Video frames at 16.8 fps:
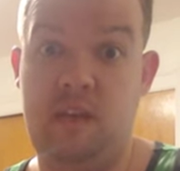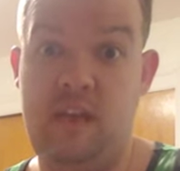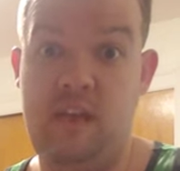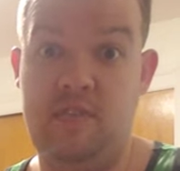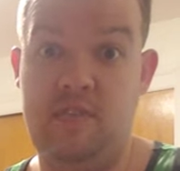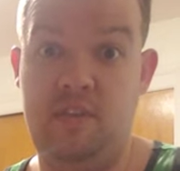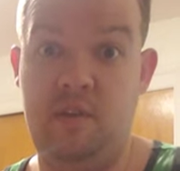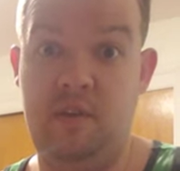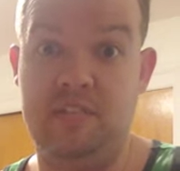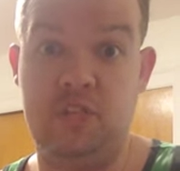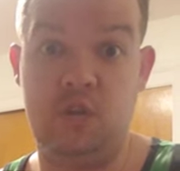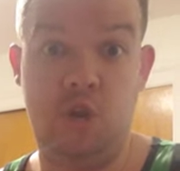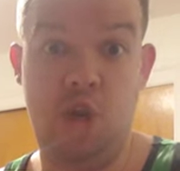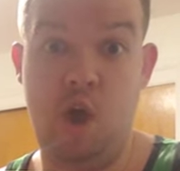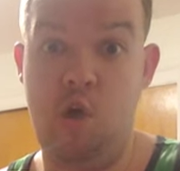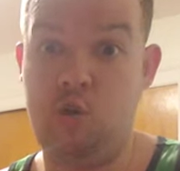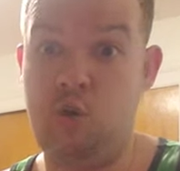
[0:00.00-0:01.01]
And there is
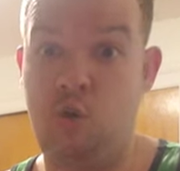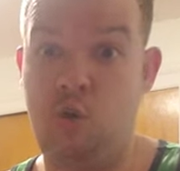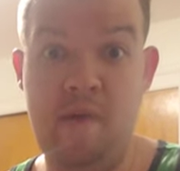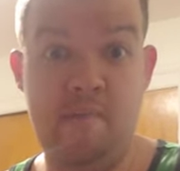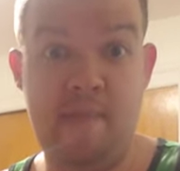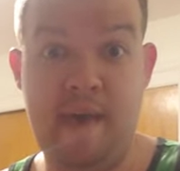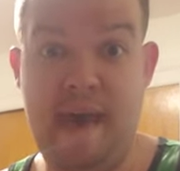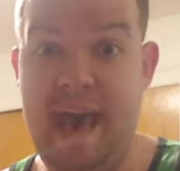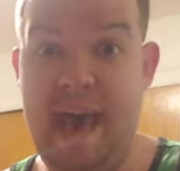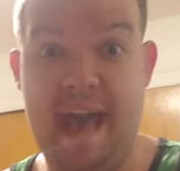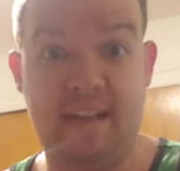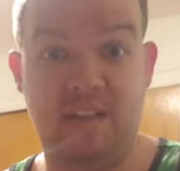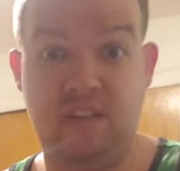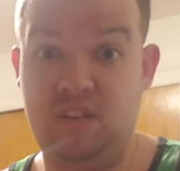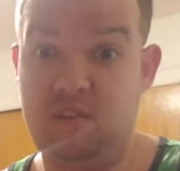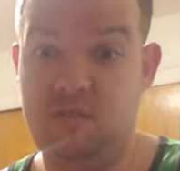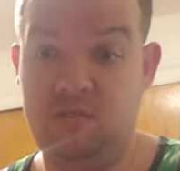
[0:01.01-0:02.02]
no going back
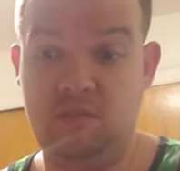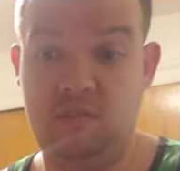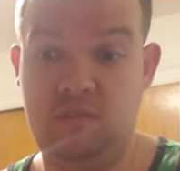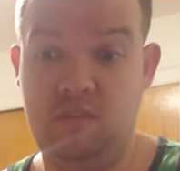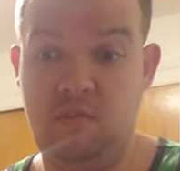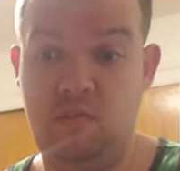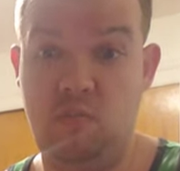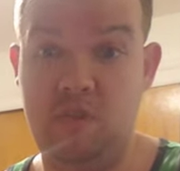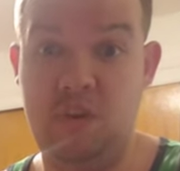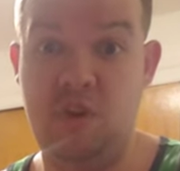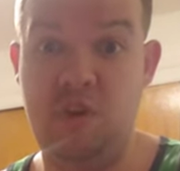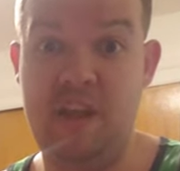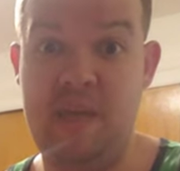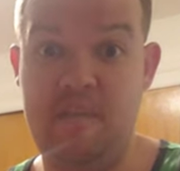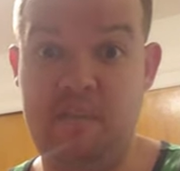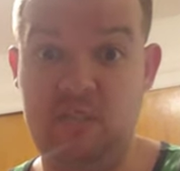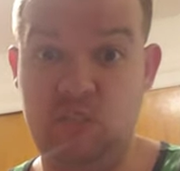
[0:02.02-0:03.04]
when your
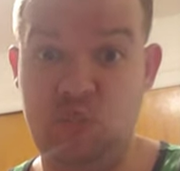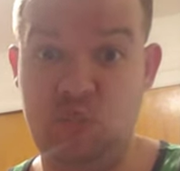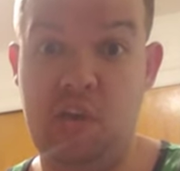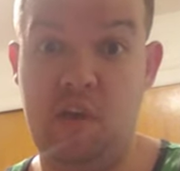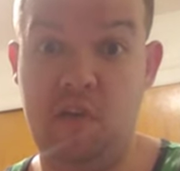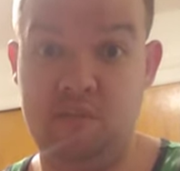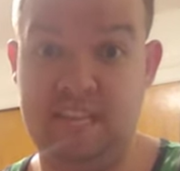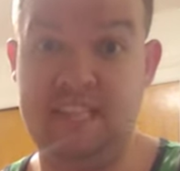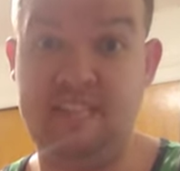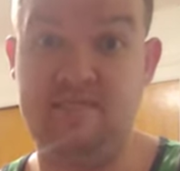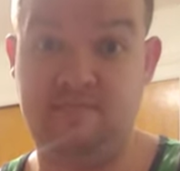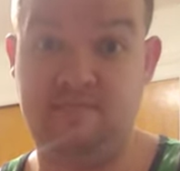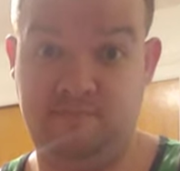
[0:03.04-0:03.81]
name is chosen.